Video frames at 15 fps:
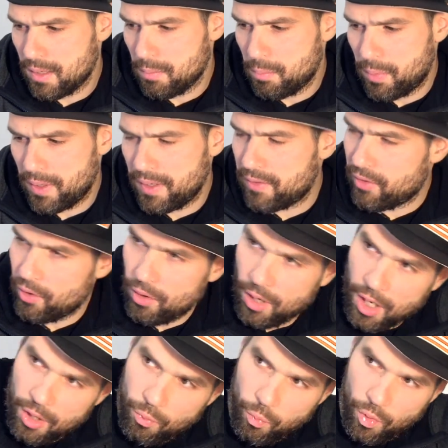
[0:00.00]
but there
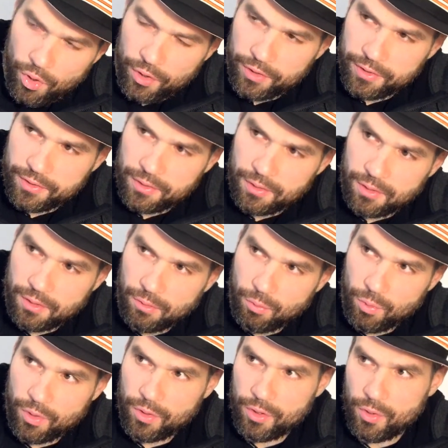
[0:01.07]
are words
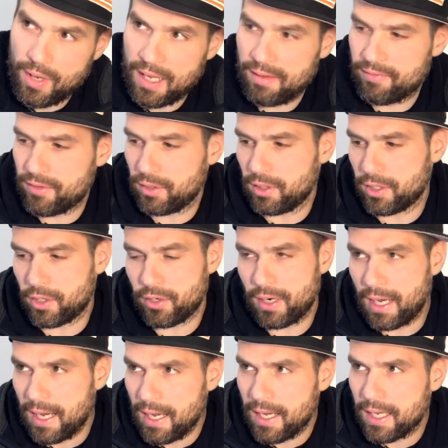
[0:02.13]
where you have the letter
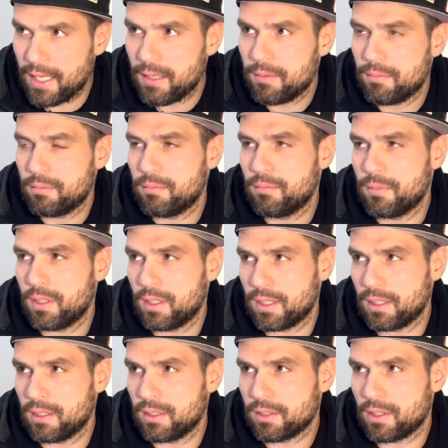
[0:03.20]
I in
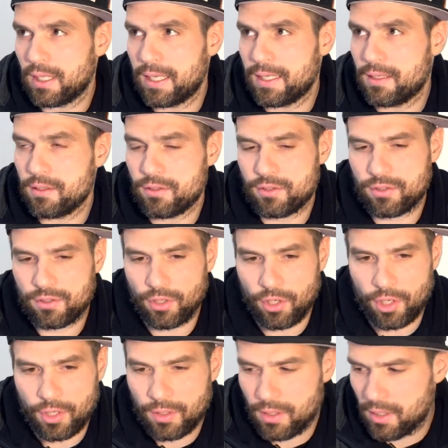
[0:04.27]
English, like stir,